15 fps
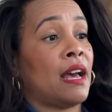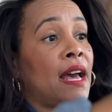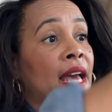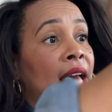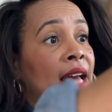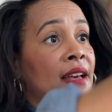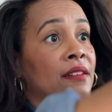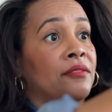I
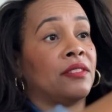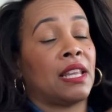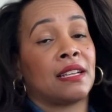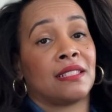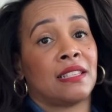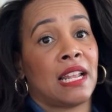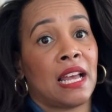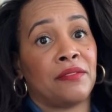have like
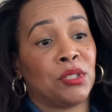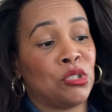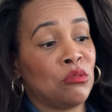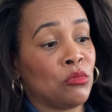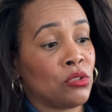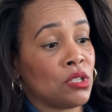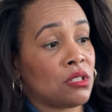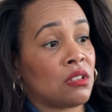I said, have two
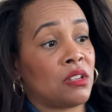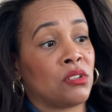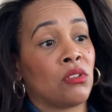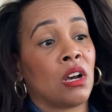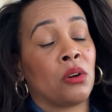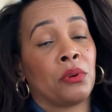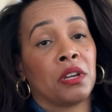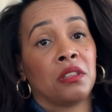more, so I know
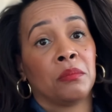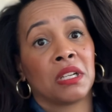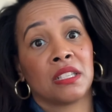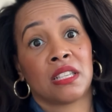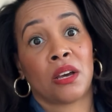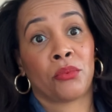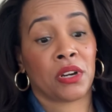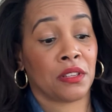I'll wear them
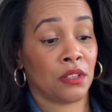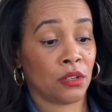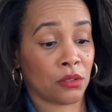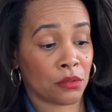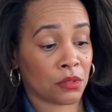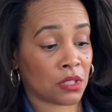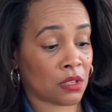because I wear those.